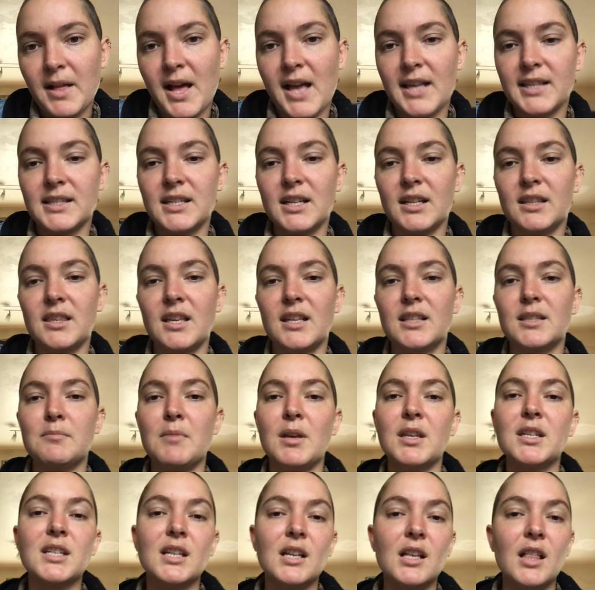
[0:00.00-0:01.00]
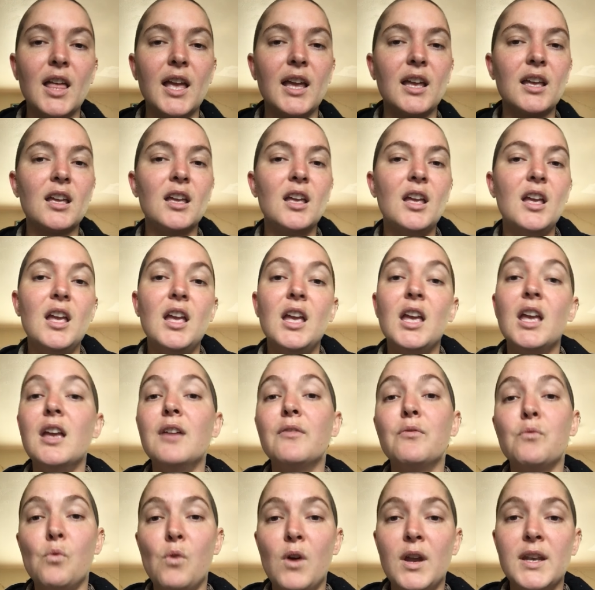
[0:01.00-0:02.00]
plastic that's meant to, like,
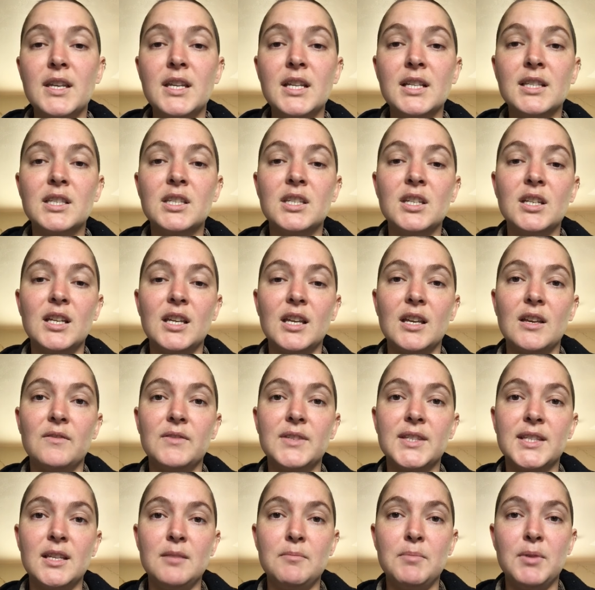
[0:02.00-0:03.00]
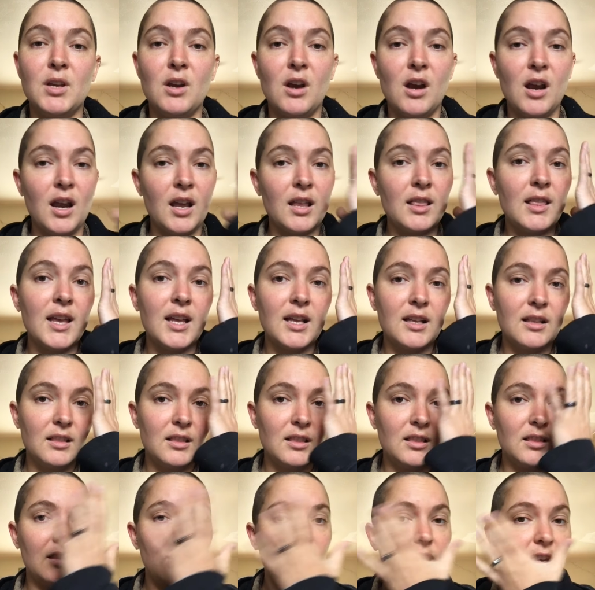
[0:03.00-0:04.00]
if one needs to give CPR, like,
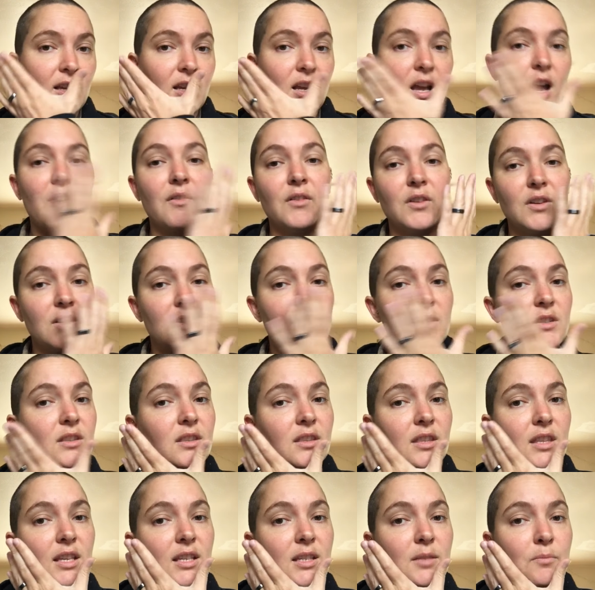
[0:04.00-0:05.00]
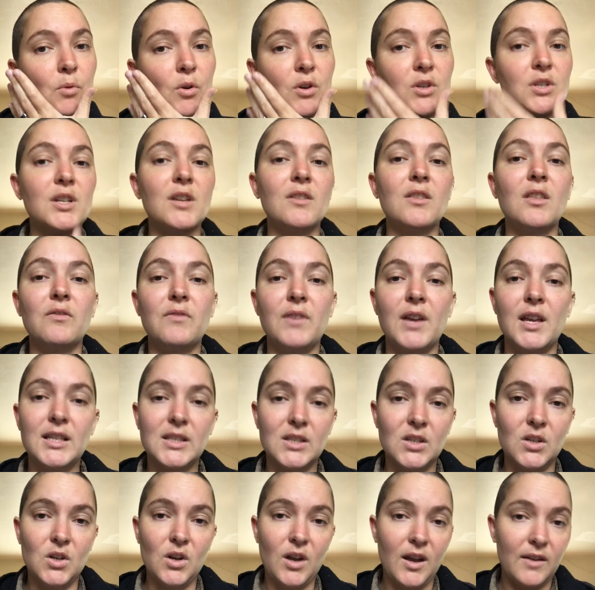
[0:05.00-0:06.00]
it covers this portion of the face
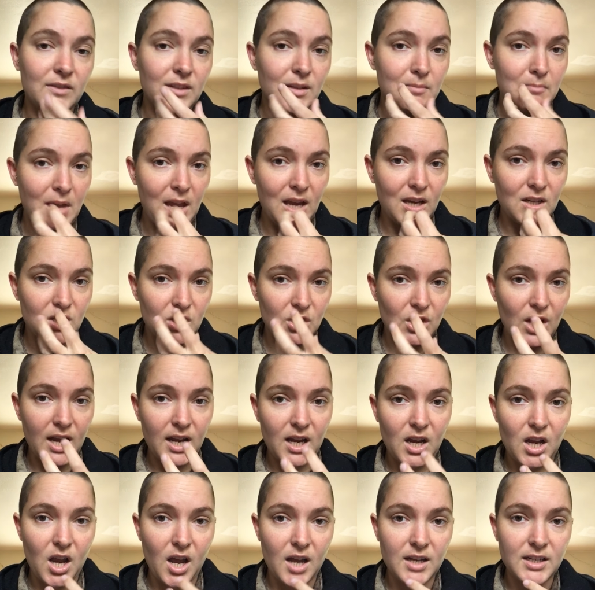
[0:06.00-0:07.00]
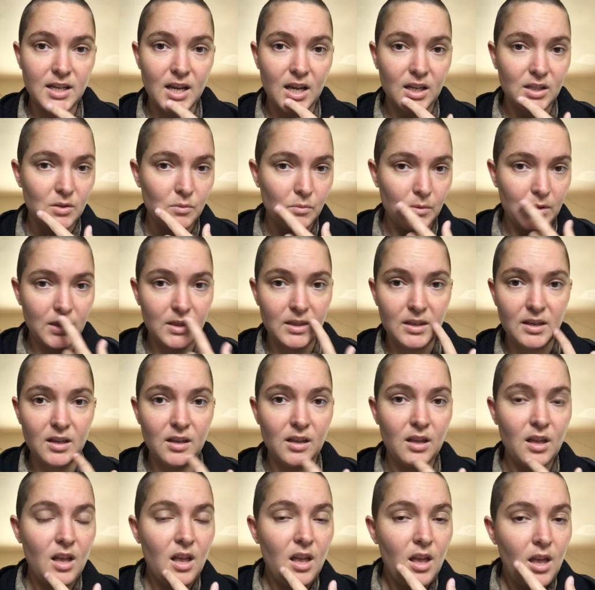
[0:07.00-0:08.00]
so you don't have to make direct contact with the
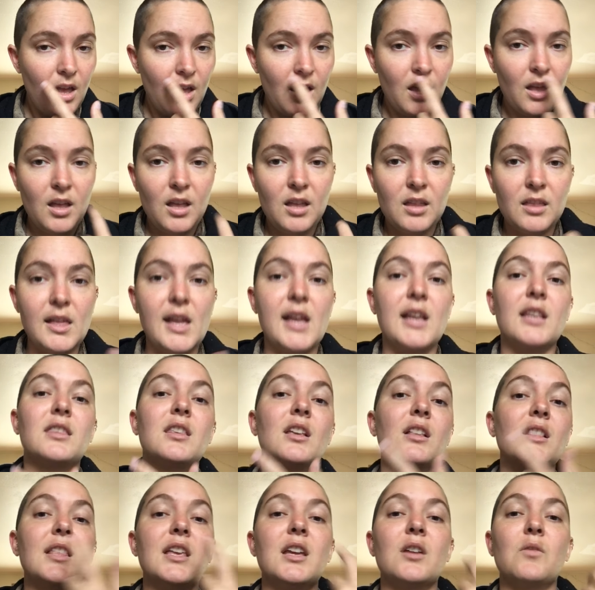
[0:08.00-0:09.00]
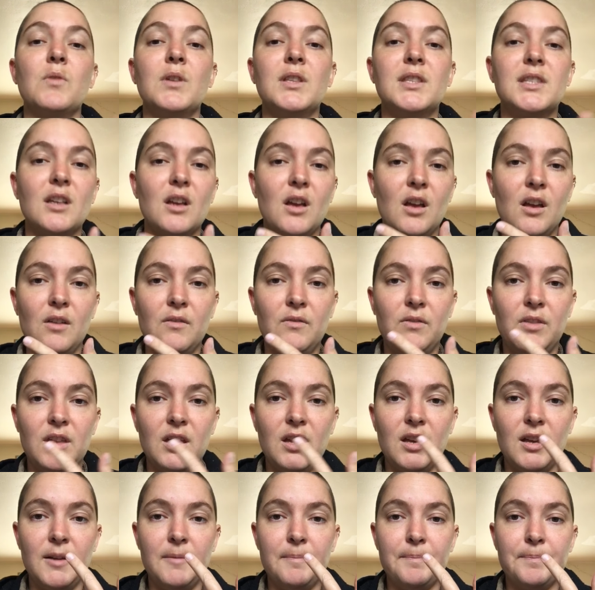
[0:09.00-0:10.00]
liquids of
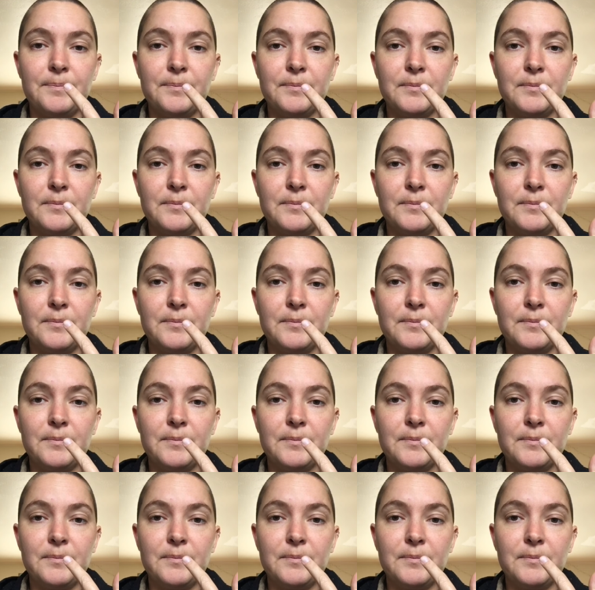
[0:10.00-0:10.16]
the